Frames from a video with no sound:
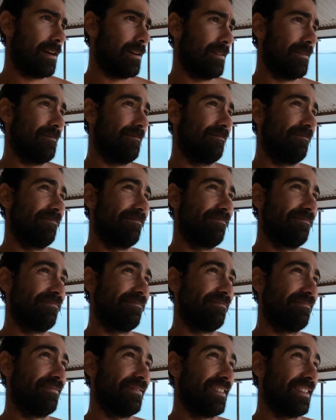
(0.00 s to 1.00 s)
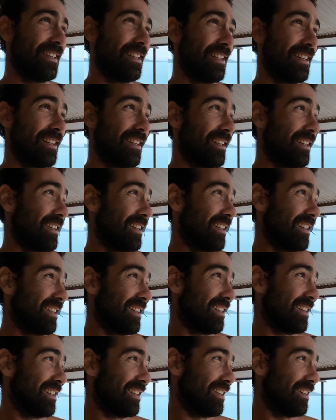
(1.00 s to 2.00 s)

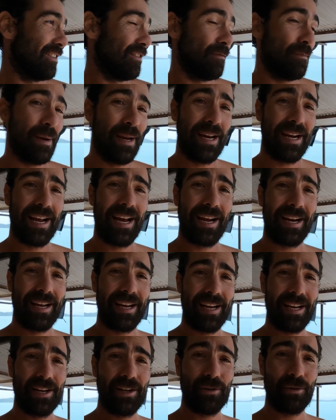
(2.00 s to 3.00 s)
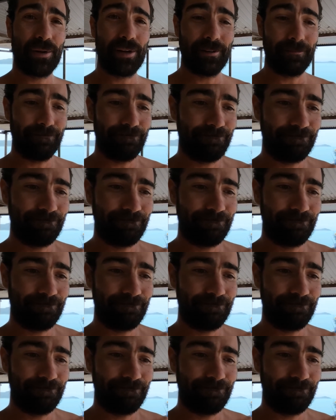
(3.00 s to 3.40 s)
of being out here doing it.